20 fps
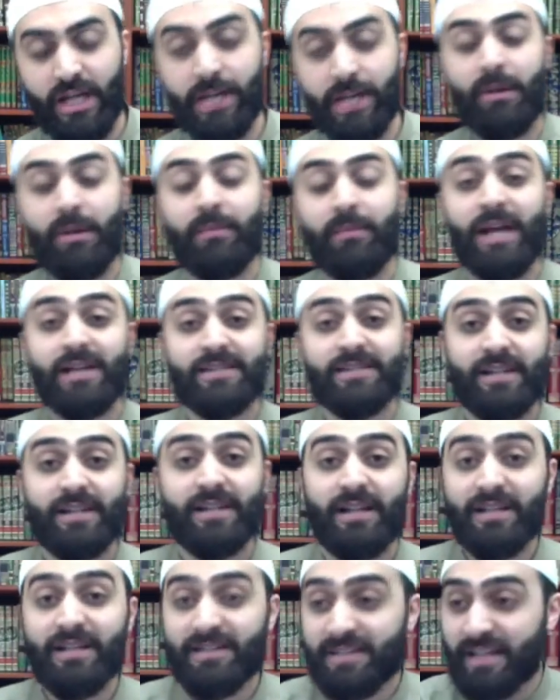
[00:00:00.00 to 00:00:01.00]
Imam al-Hasan
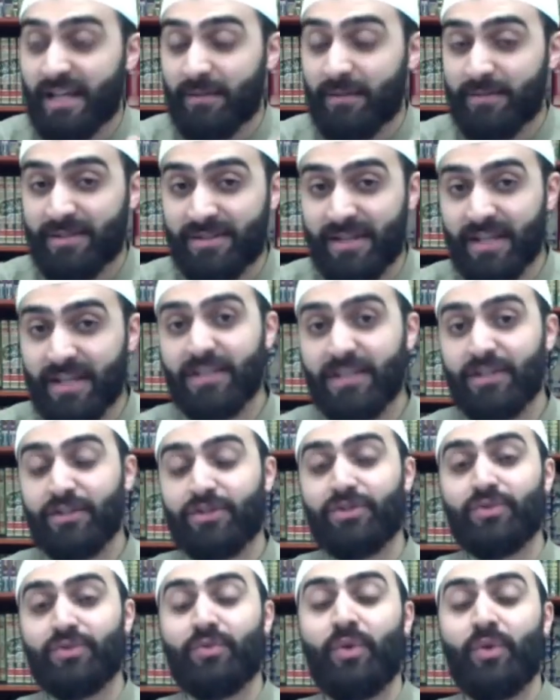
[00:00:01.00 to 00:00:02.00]
alayhi salam is taken
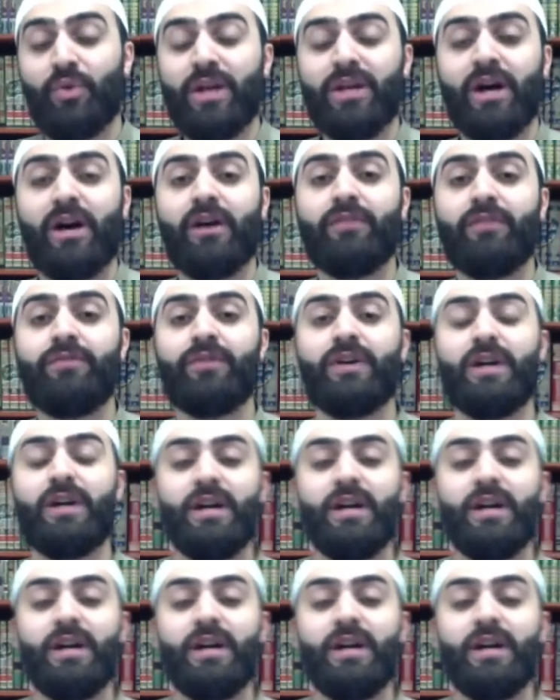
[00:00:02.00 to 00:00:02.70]
to one of